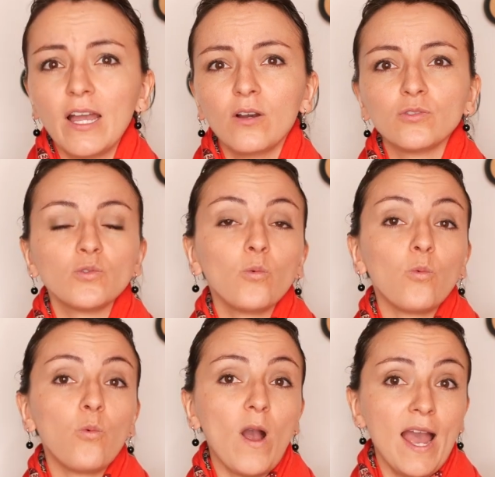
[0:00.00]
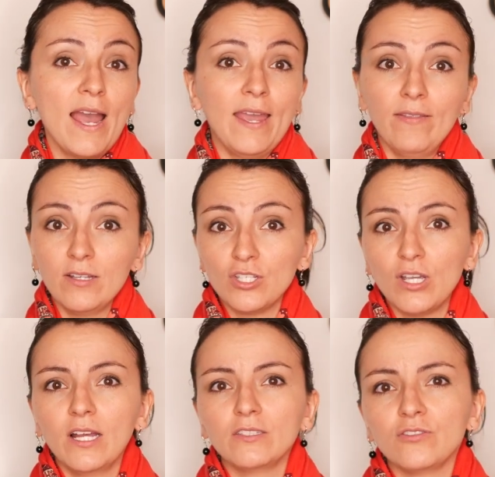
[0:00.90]
out why the
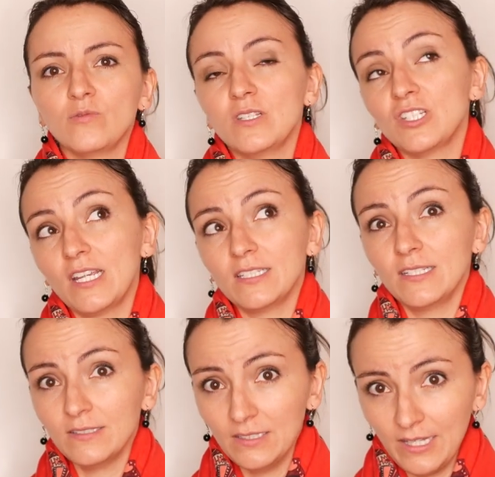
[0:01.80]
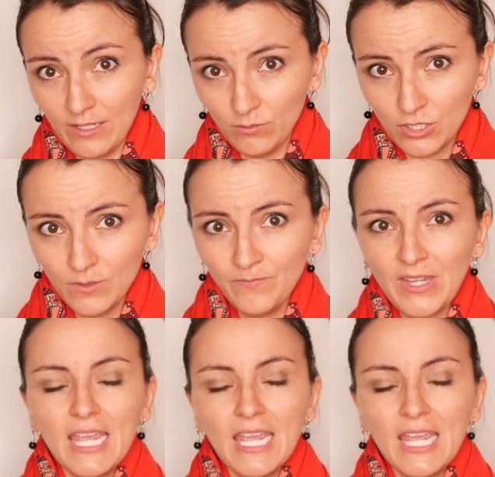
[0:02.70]
child is rejecting the language.